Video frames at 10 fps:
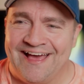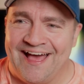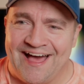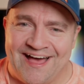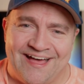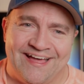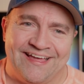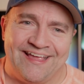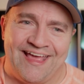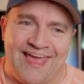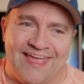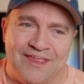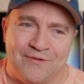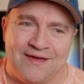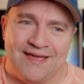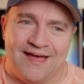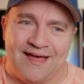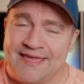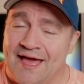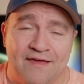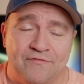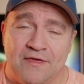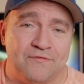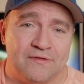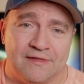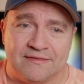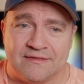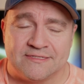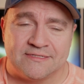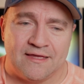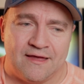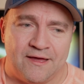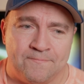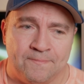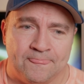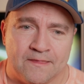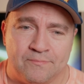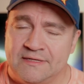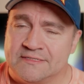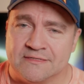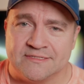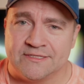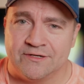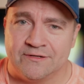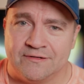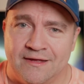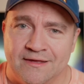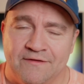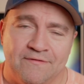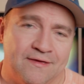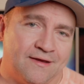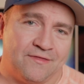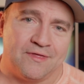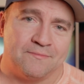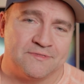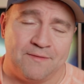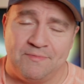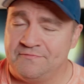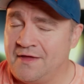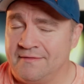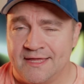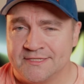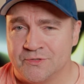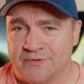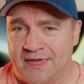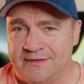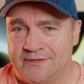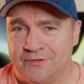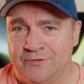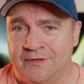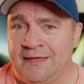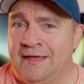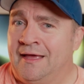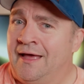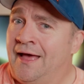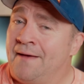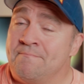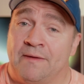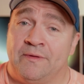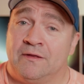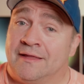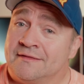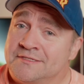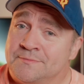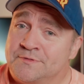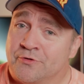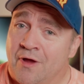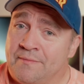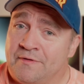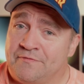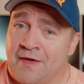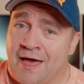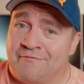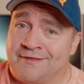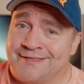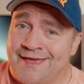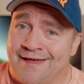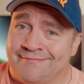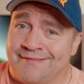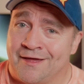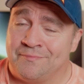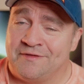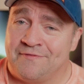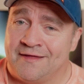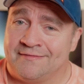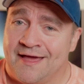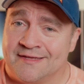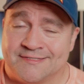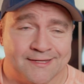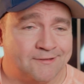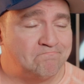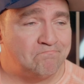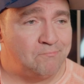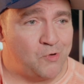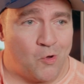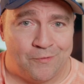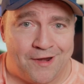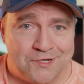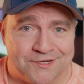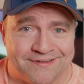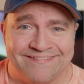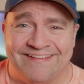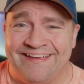Anyway, yeah, if you like this, please consider giving it a thumbs up. If not, that's okay too. Maybe you'd like to subscribe if you haven't yet. That would be fantastic. No pressure.